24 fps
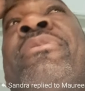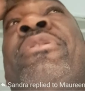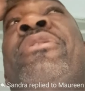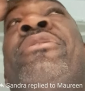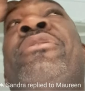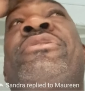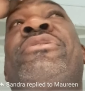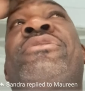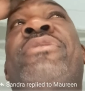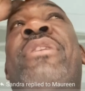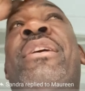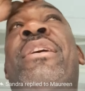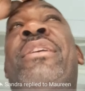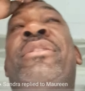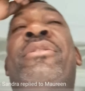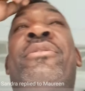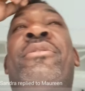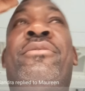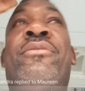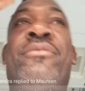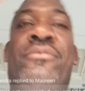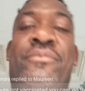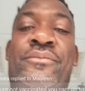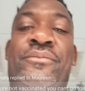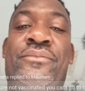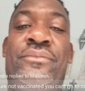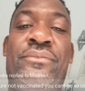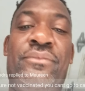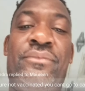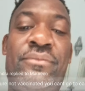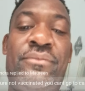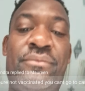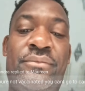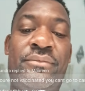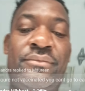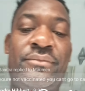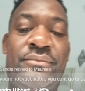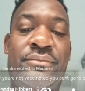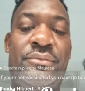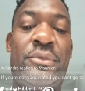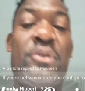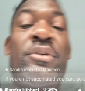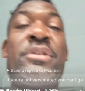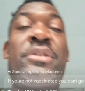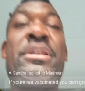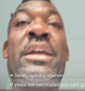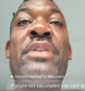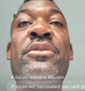my house right now.
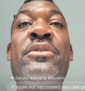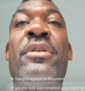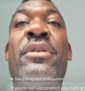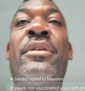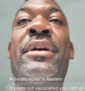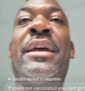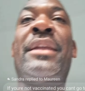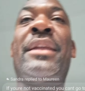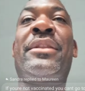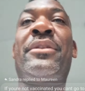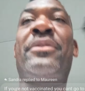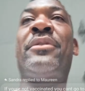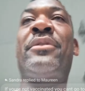Me what I do right